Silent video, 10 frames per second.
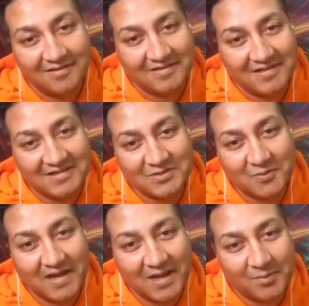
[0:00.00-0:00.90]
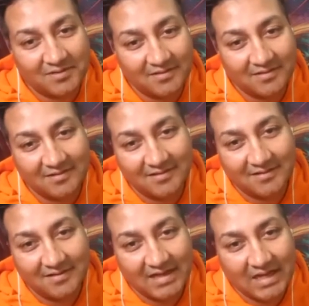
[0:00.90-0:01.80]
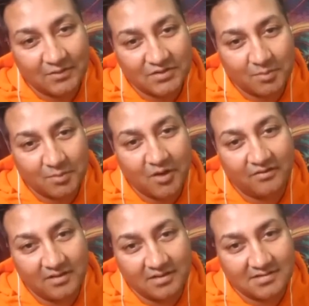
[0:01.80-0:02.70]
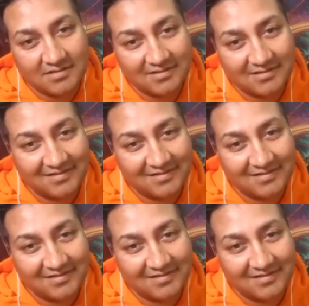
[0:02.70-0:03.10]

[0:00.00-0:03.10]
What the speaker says: This is what happened. I was a part of this.